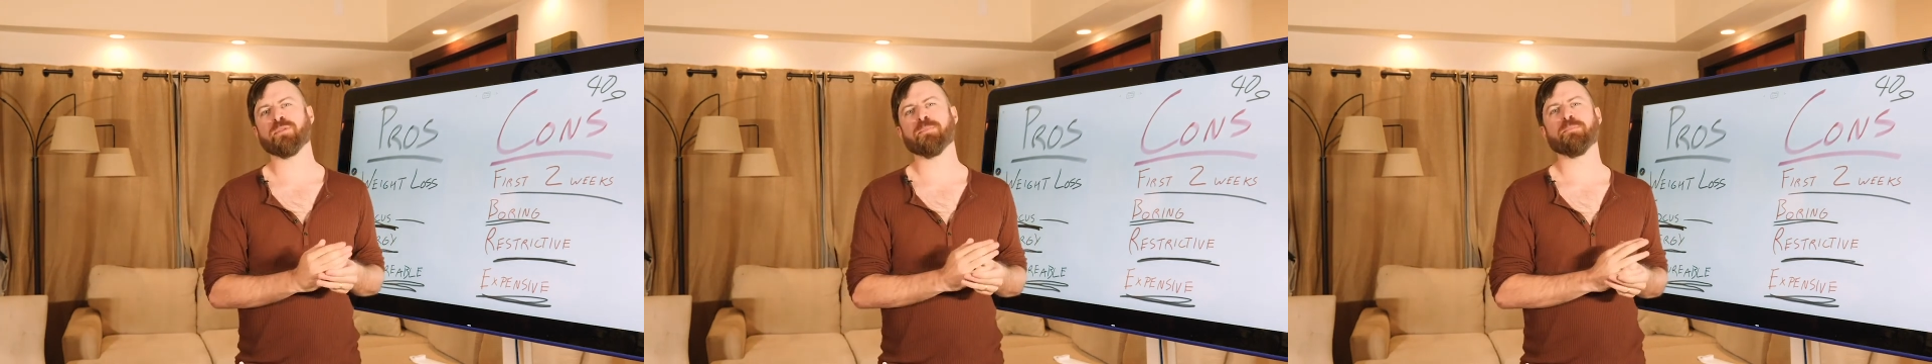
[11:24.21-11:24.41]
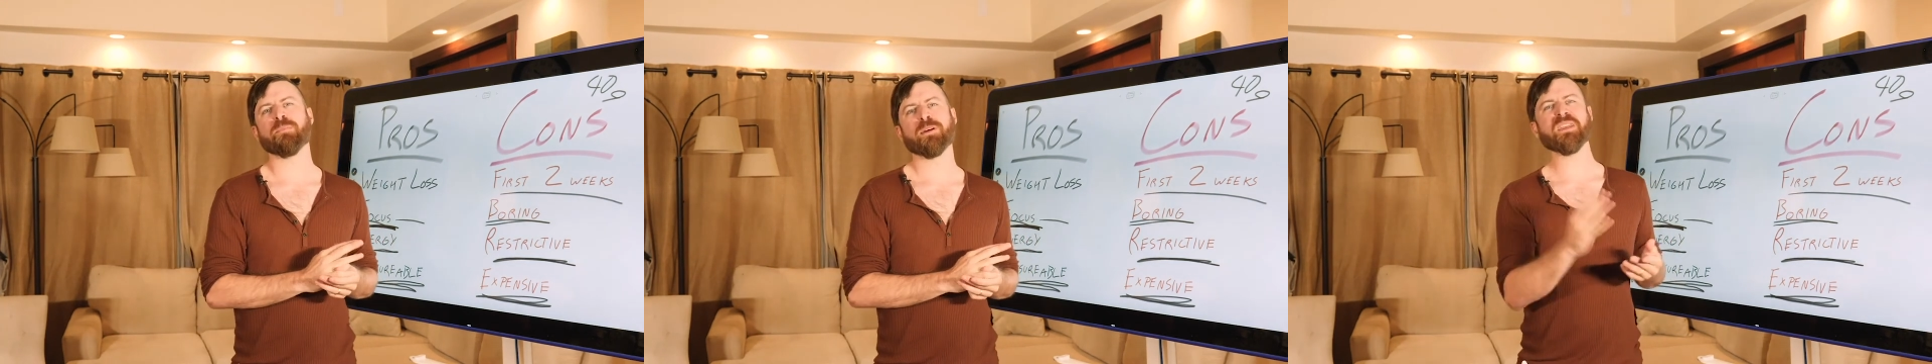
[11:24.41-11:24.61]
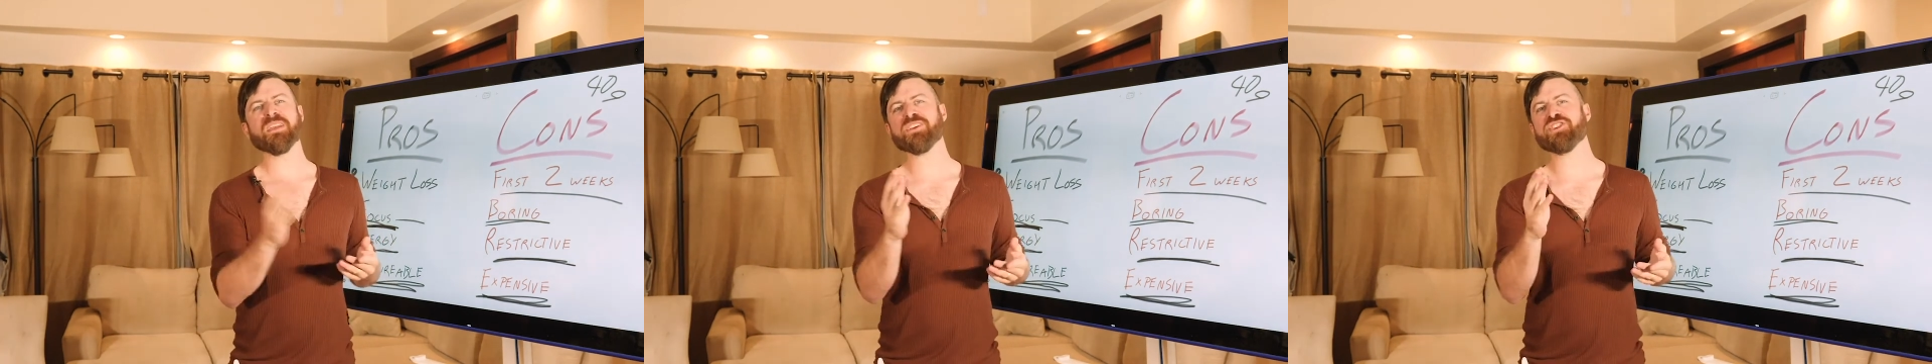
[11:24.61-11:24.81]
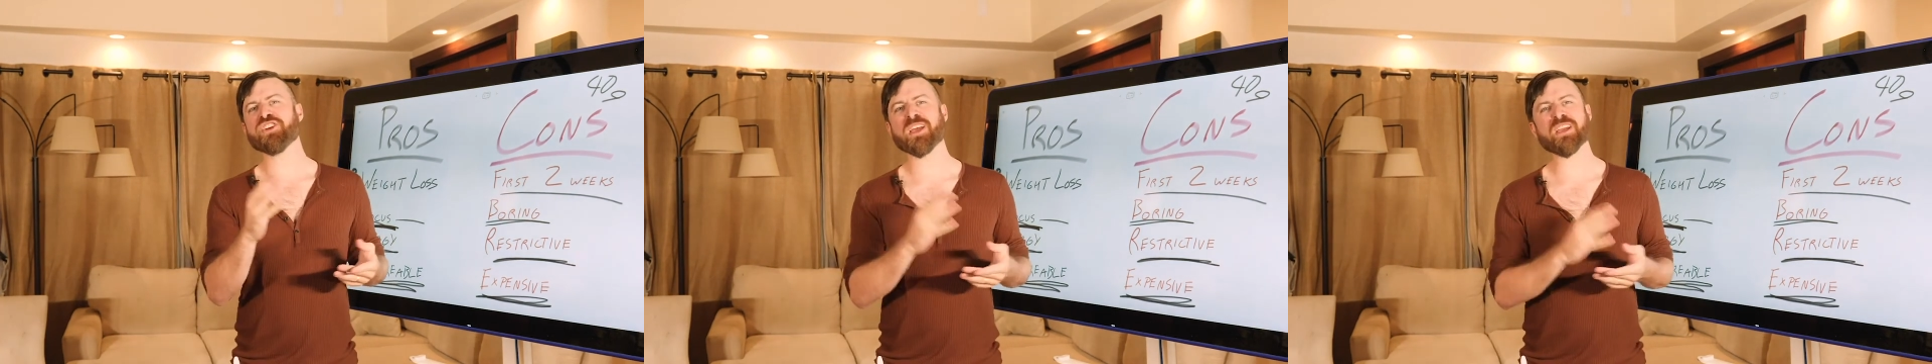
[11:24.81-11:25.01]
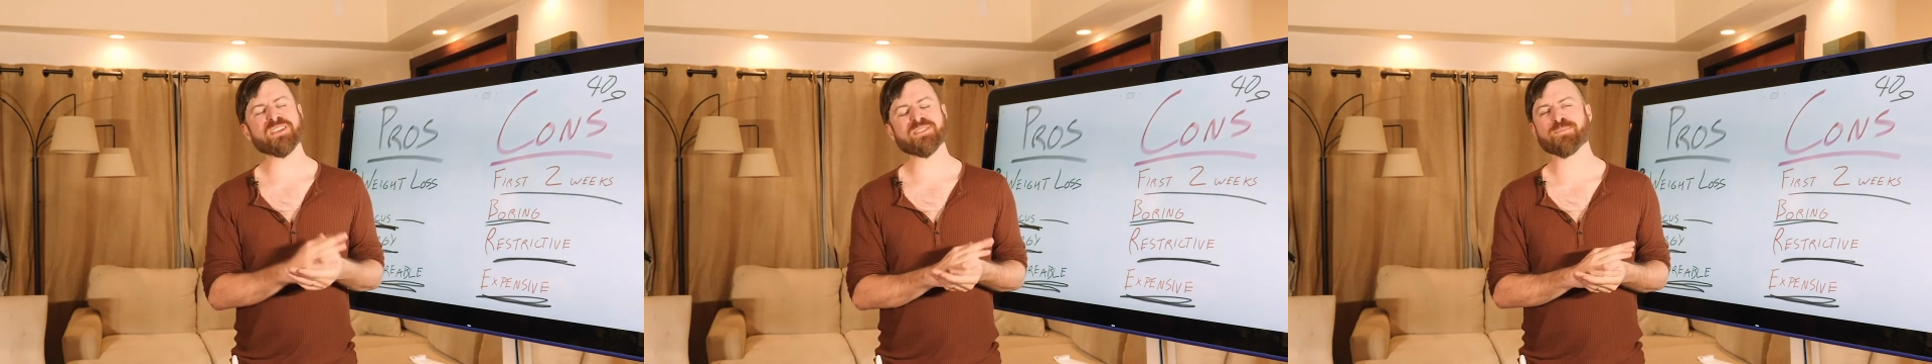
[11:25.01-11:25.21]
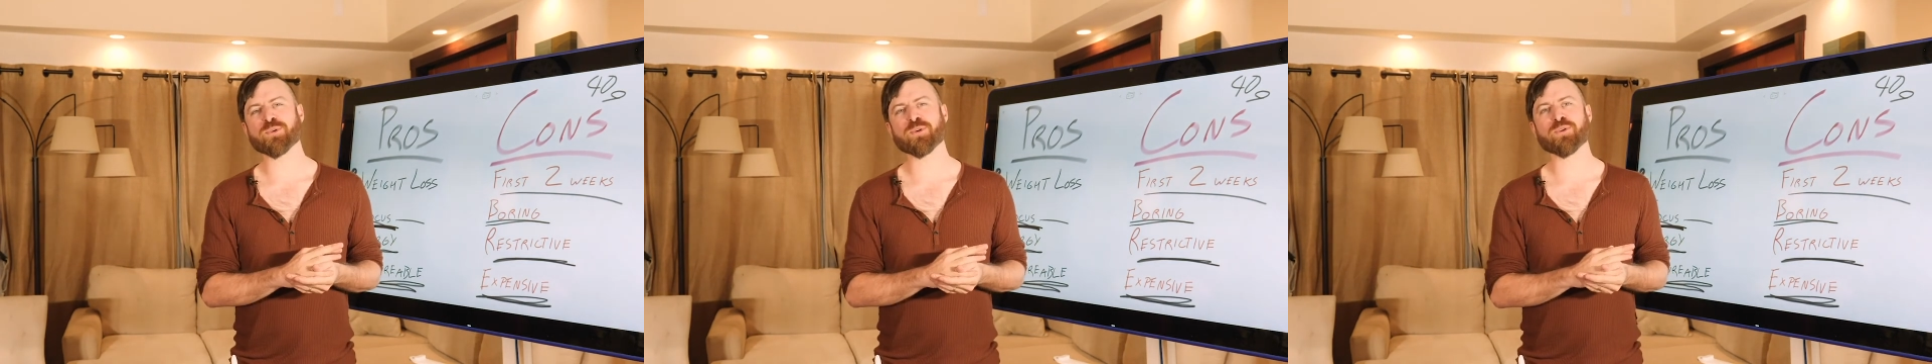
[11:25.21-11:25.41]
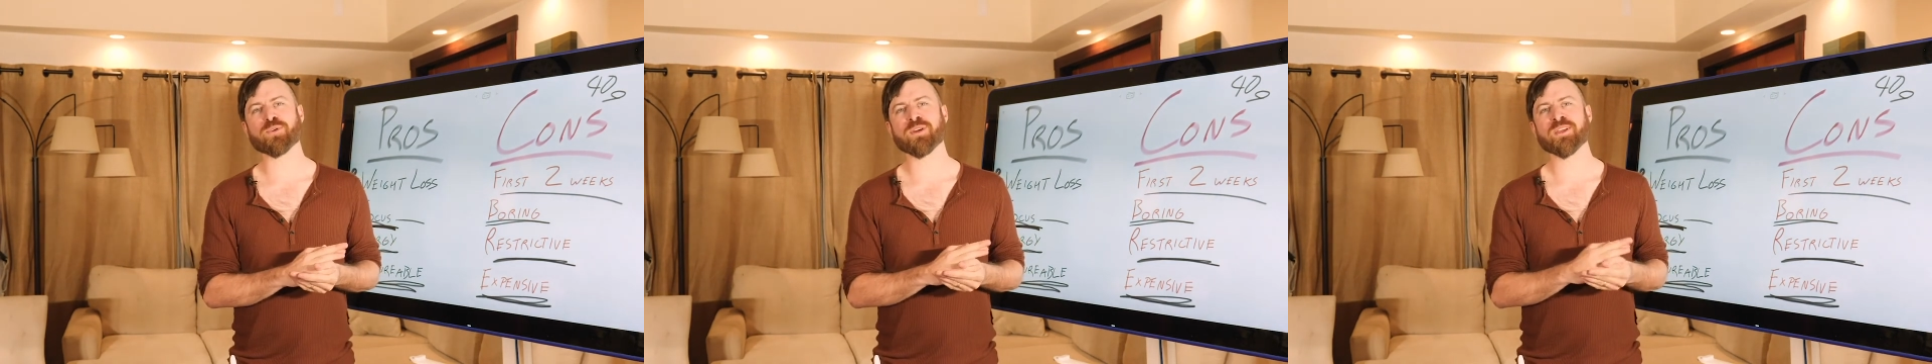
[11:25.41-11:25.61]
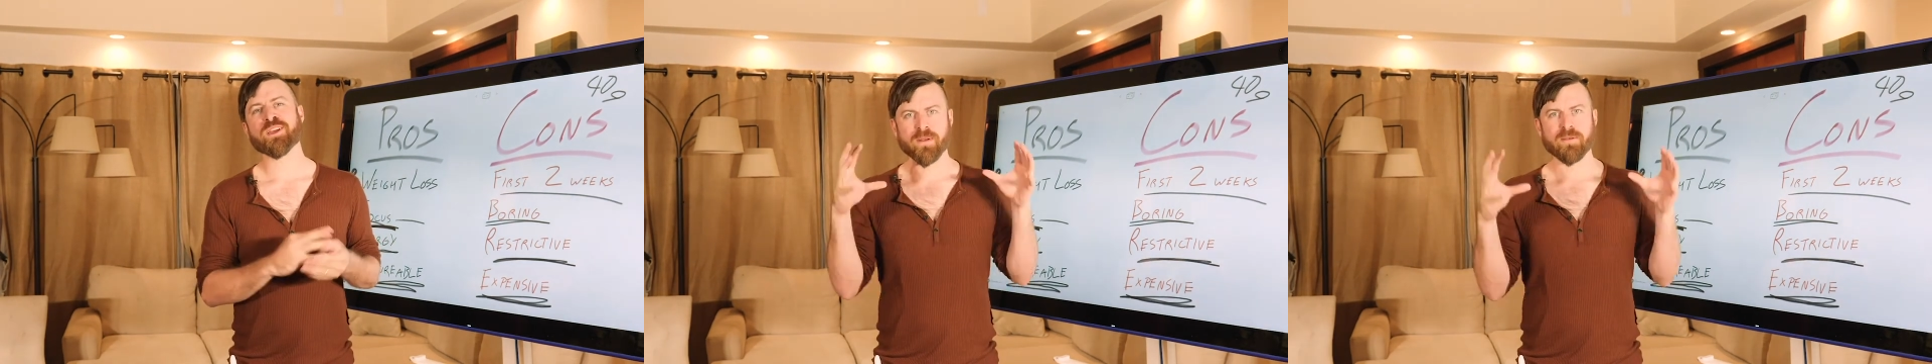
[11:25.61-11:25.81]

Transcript: from BJ's Brewery,